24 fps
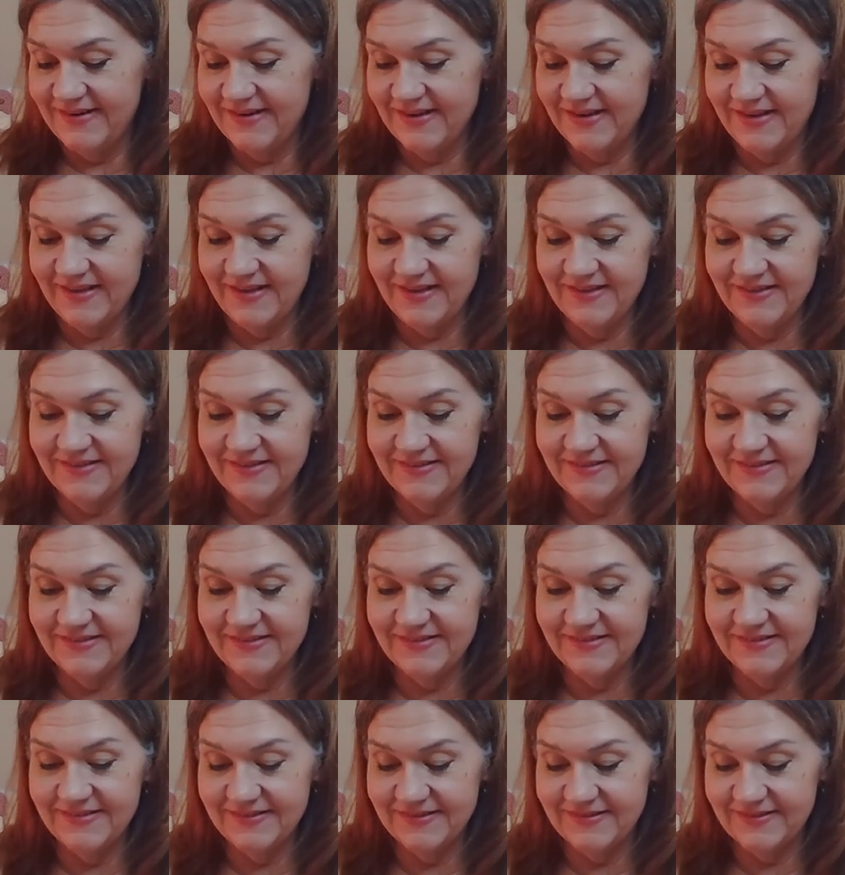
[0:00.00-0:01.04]
Nice.
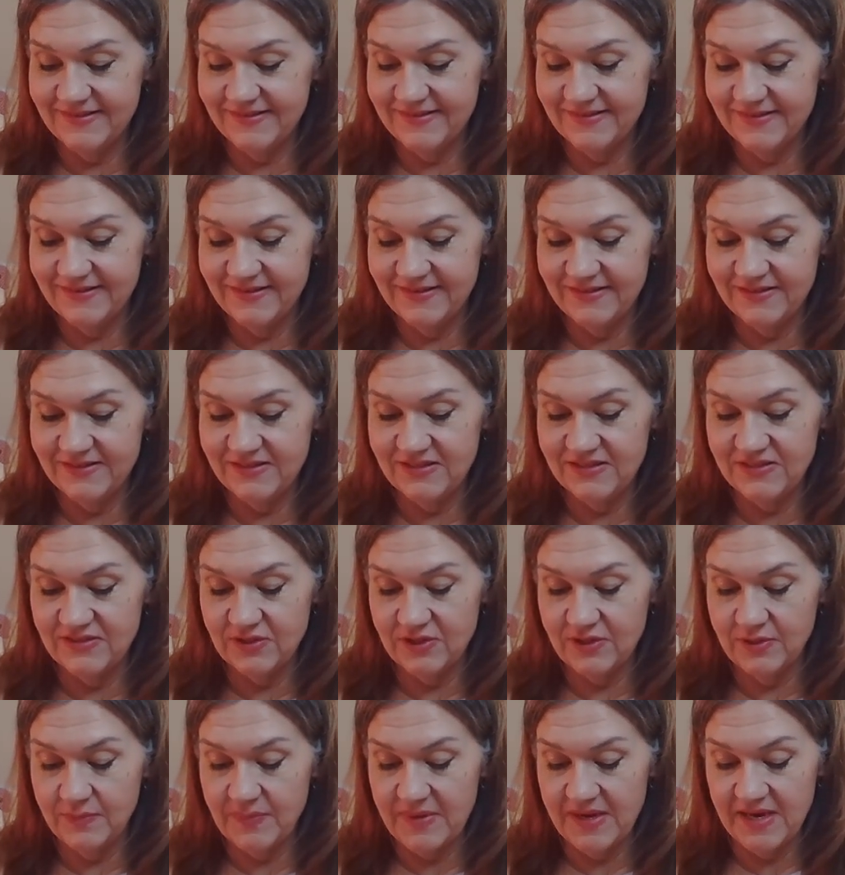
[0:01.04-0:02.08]
These are
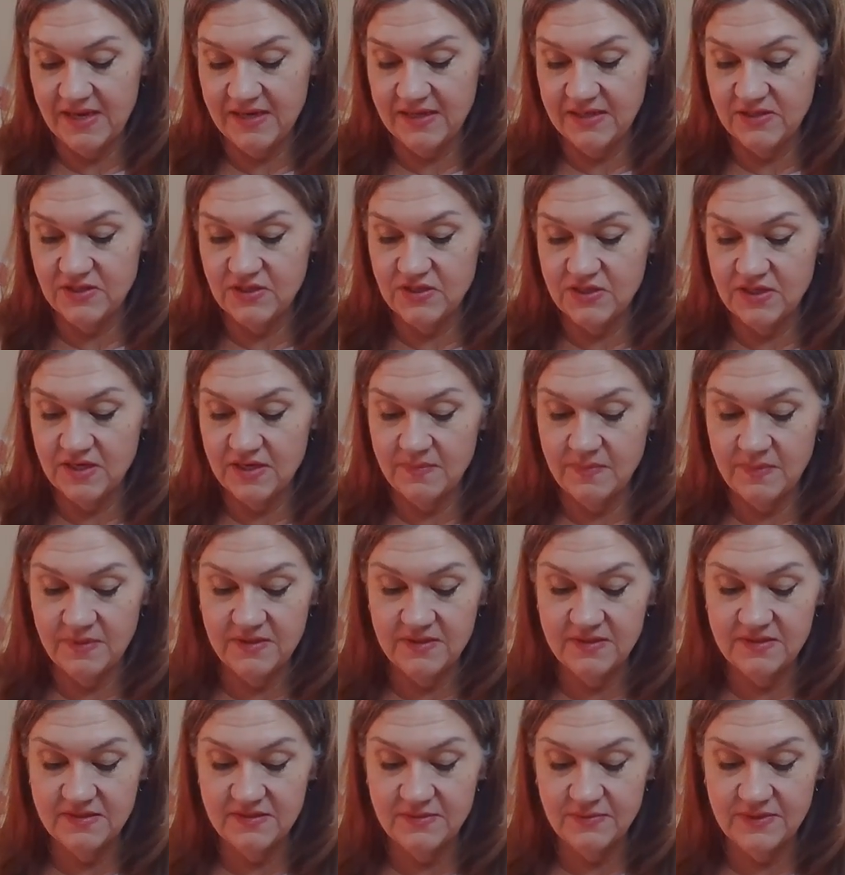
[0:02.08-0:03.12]
her package
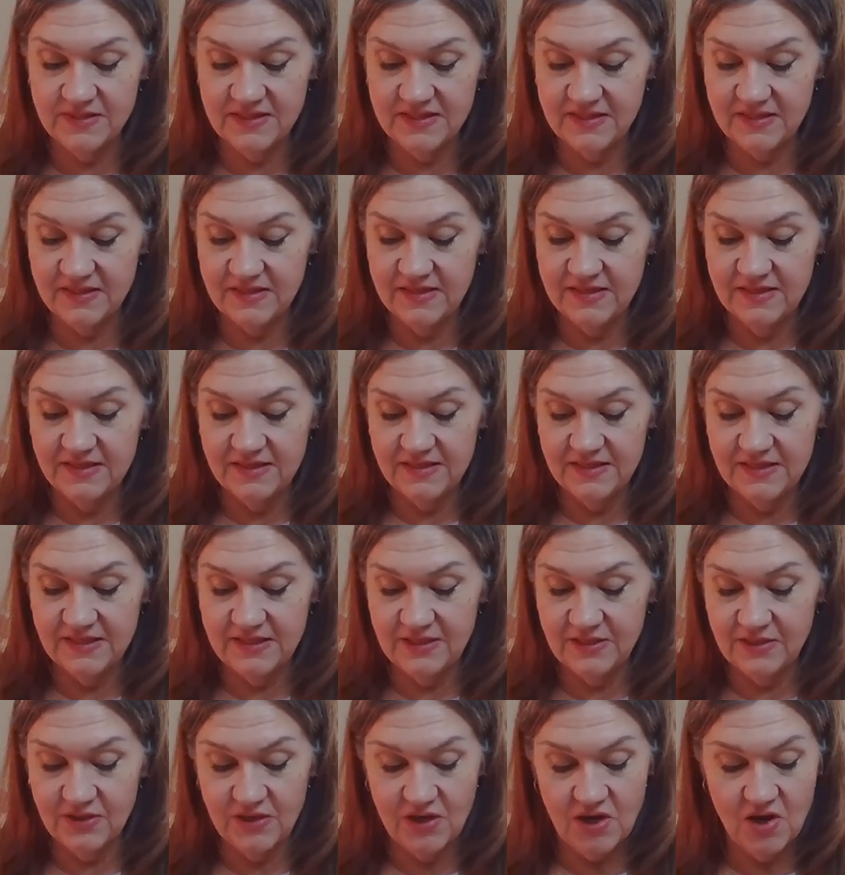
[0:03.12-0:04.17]
toppers with
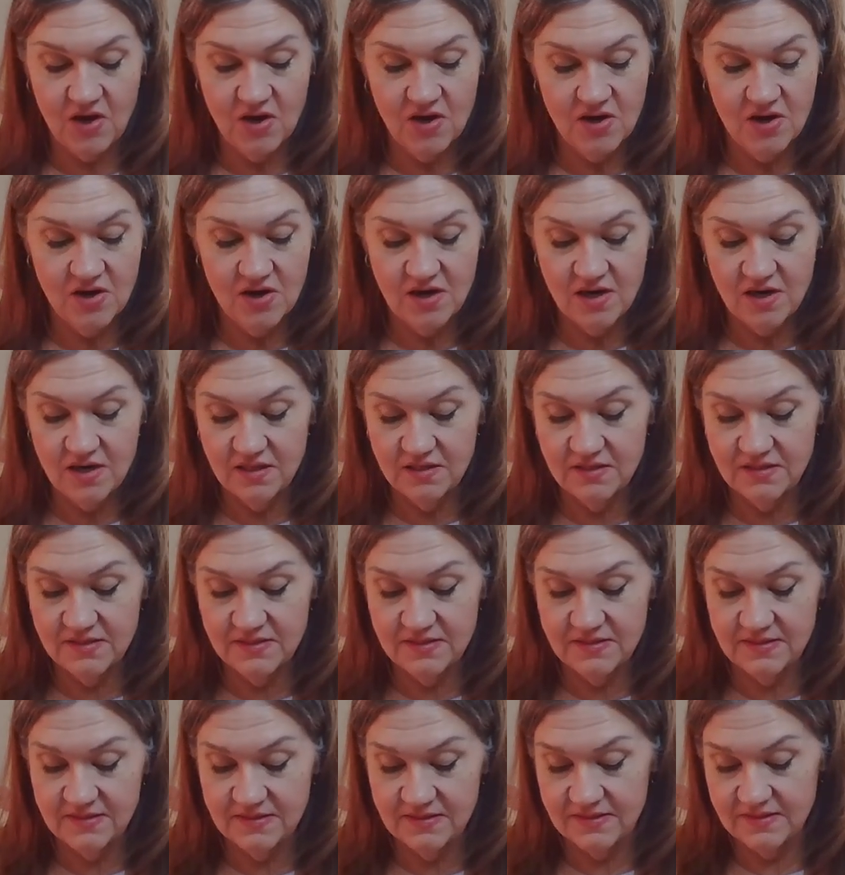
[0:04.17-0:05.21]
little
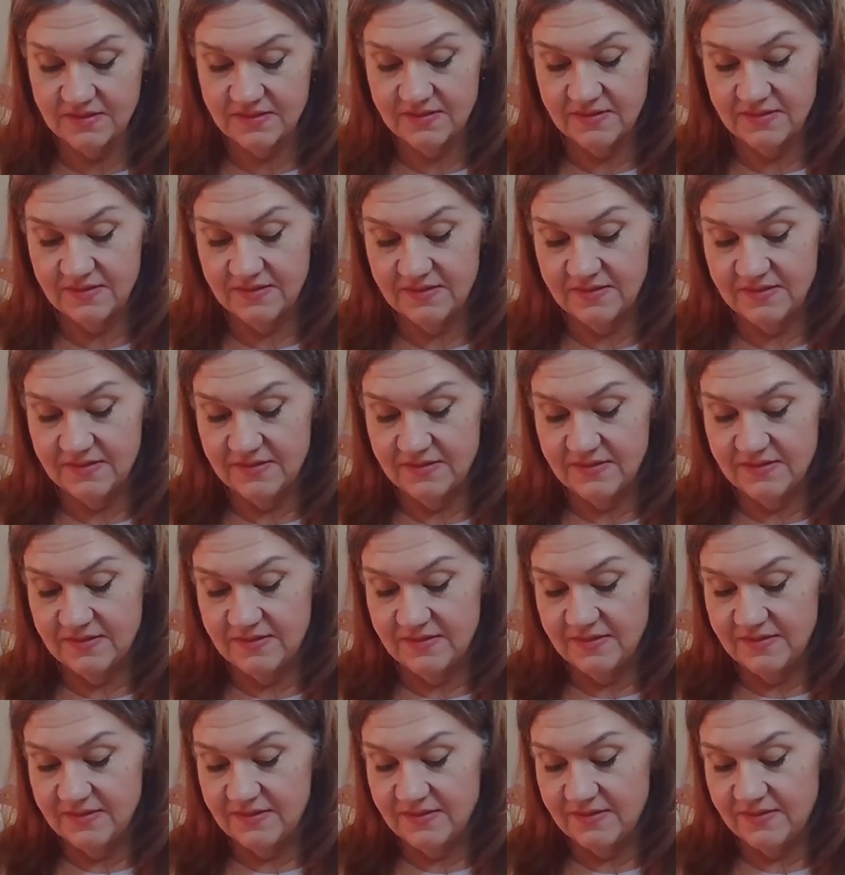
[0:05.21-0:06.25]
cards.
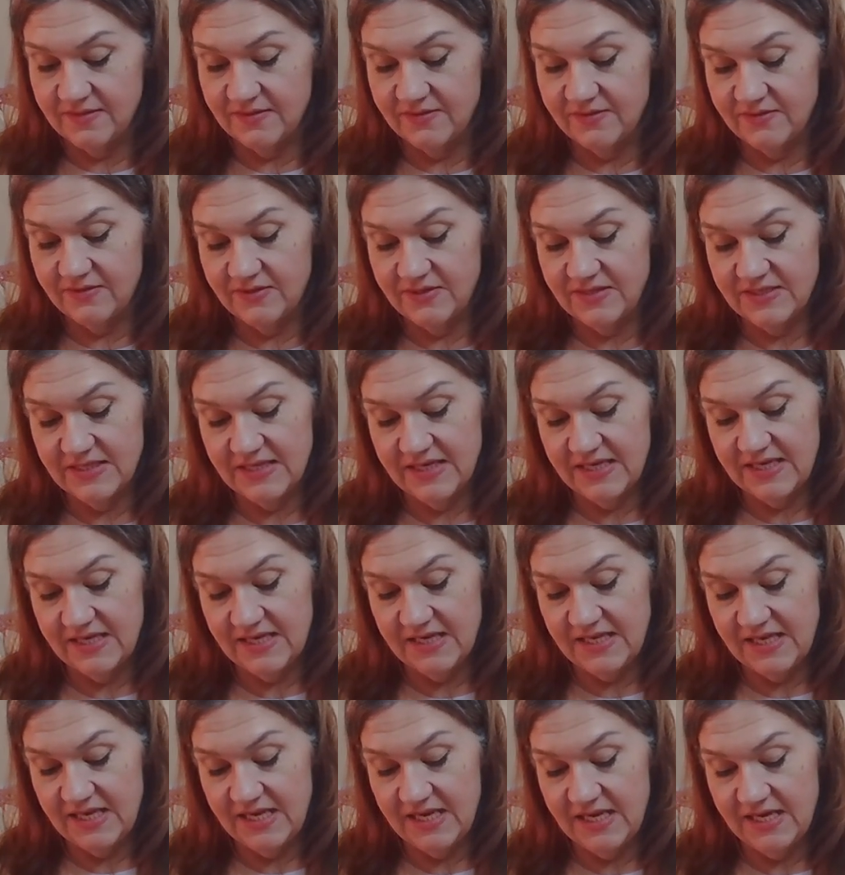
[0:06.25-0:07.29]
Oh, there's a
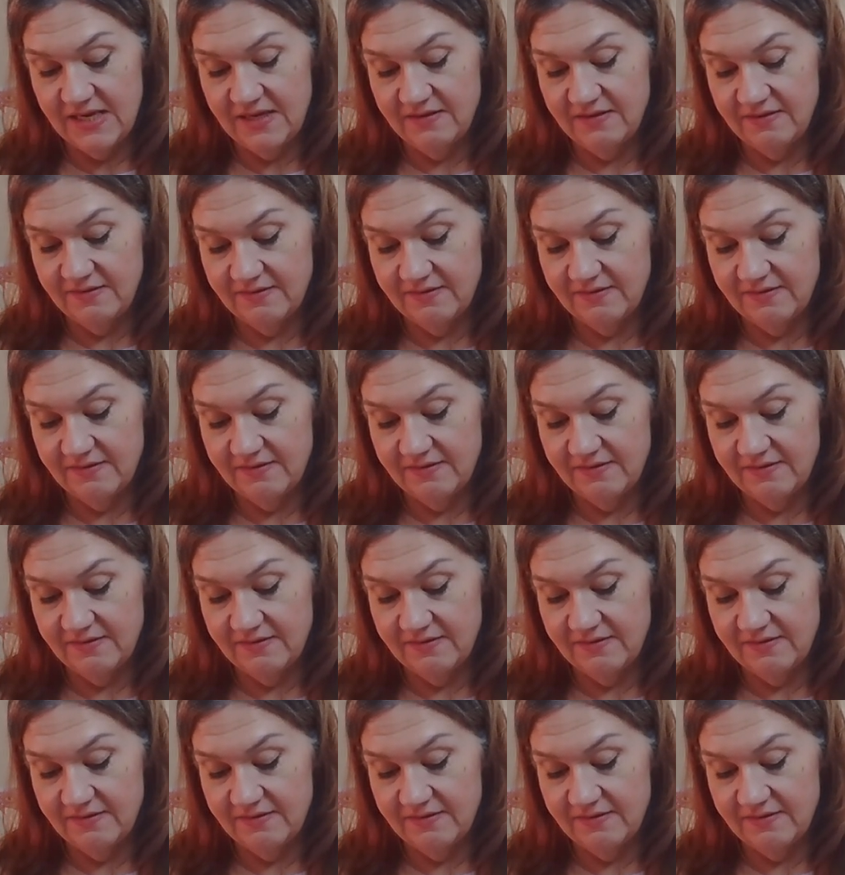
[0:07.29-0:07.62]
kitty.